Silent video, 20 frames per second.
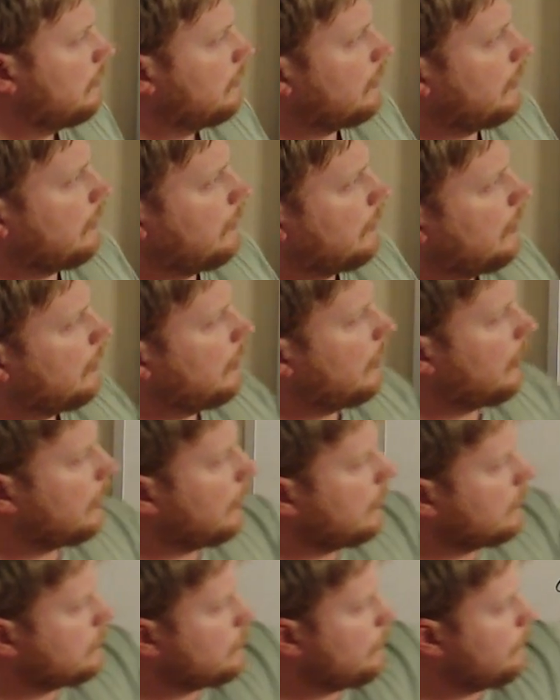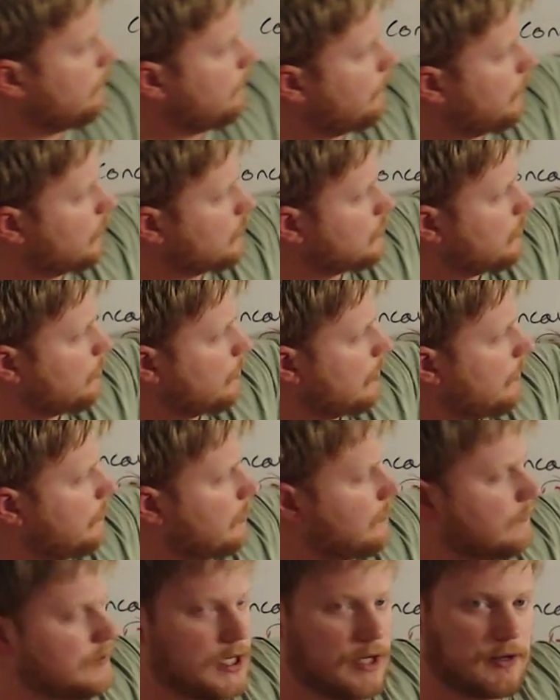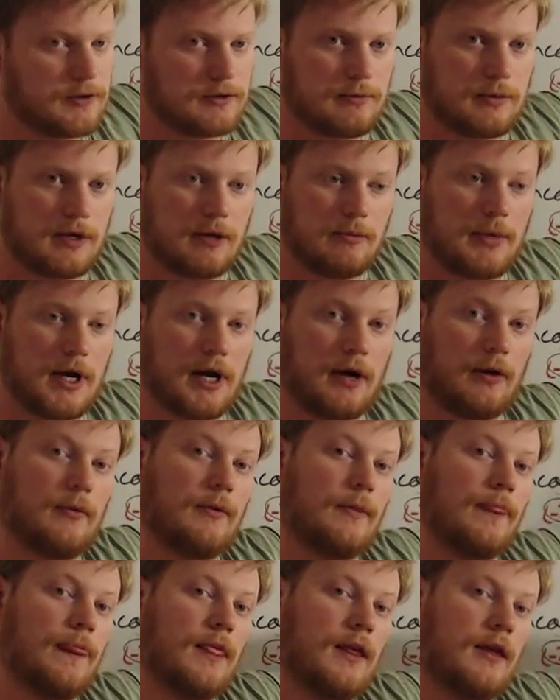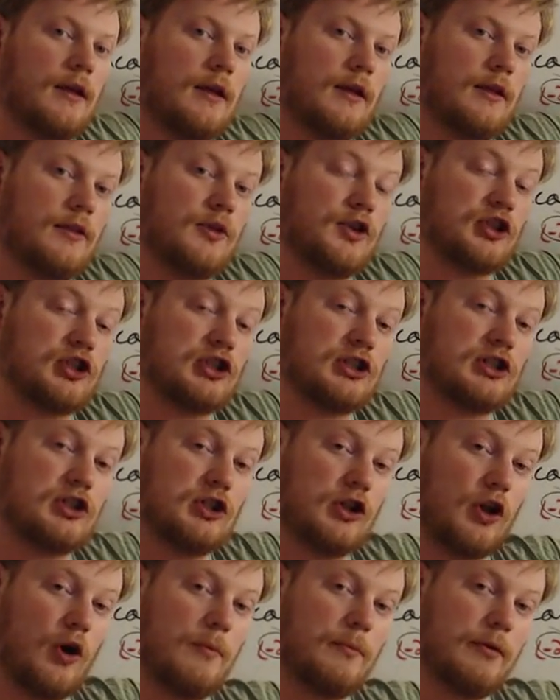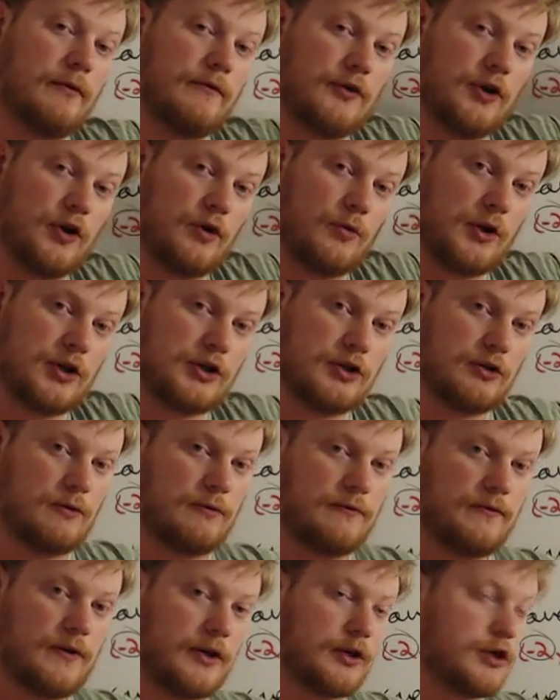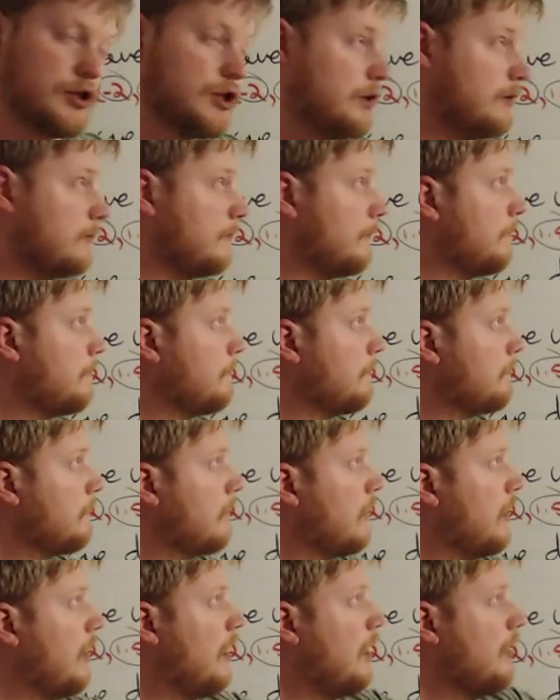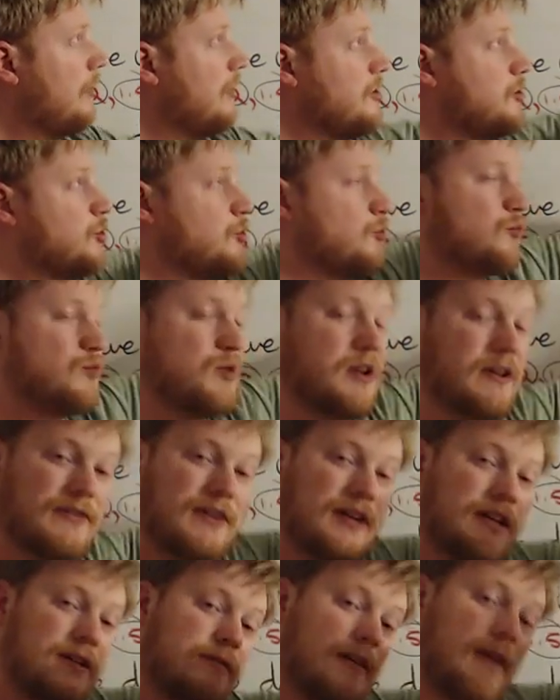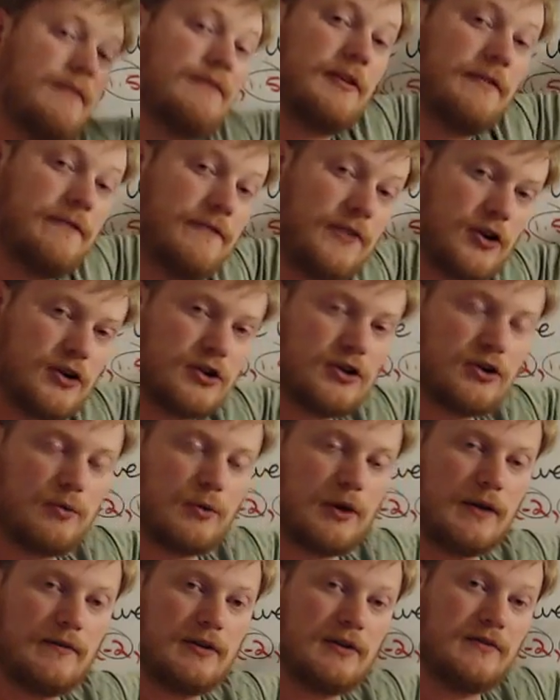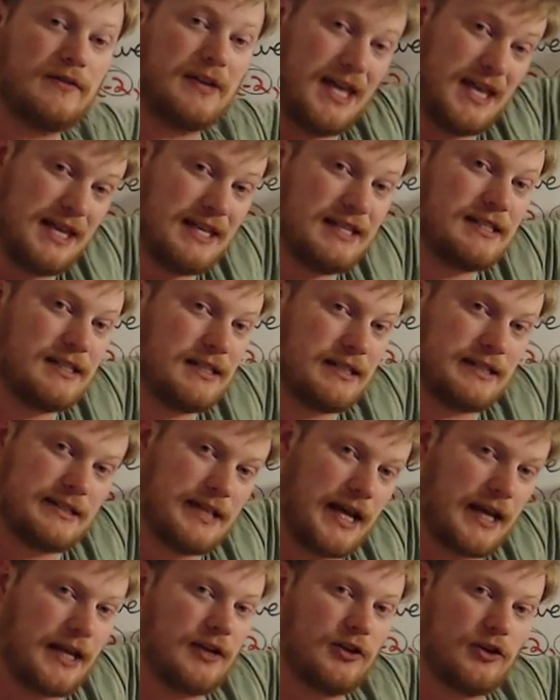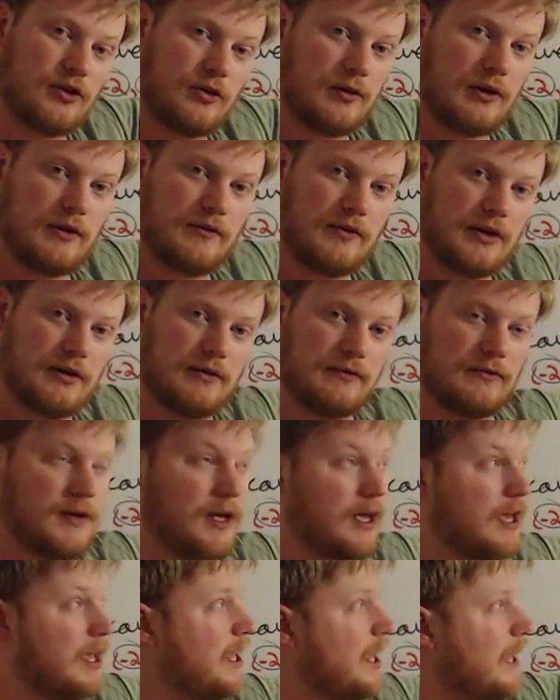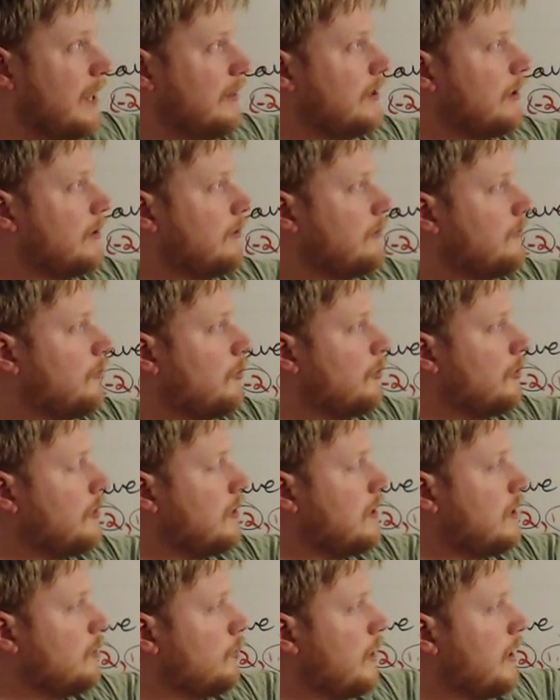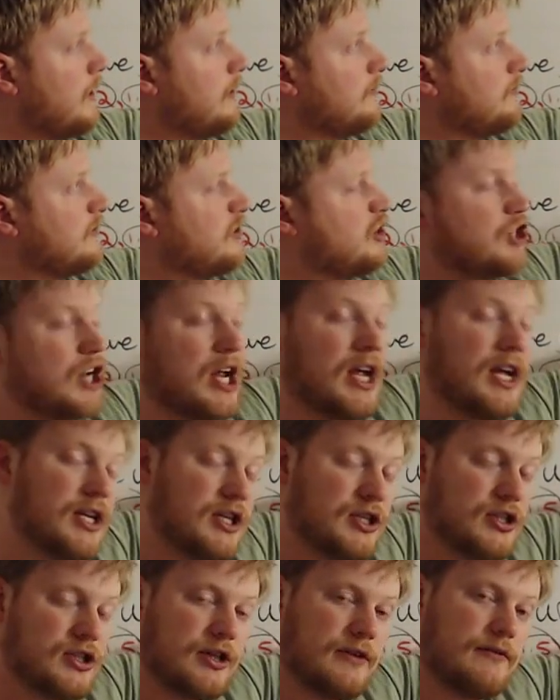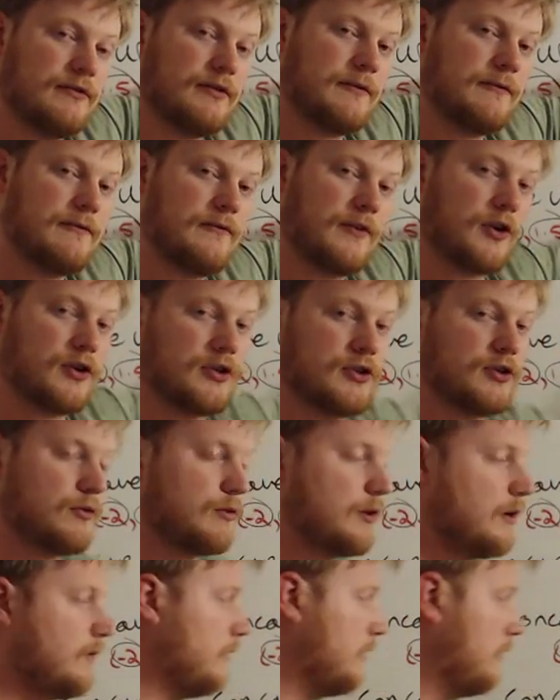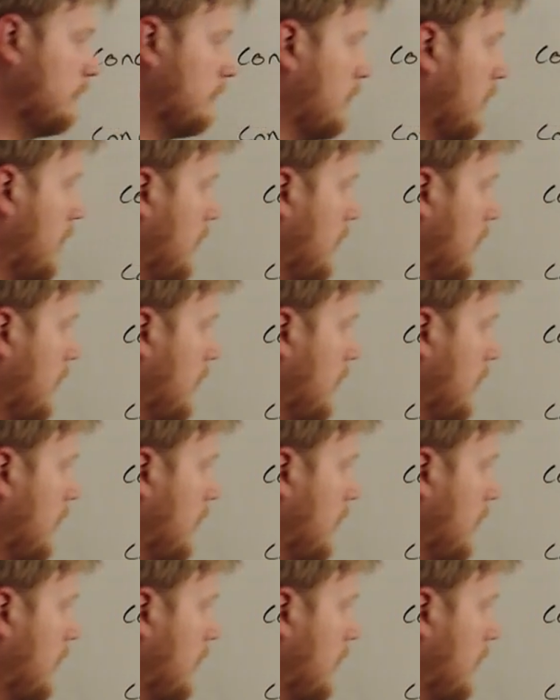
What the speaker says: Okay. Again, so first derivative tells me about the slope of the original function. The derivative of the first derivative is the second derivative, and therefore the rate of change of the first derivative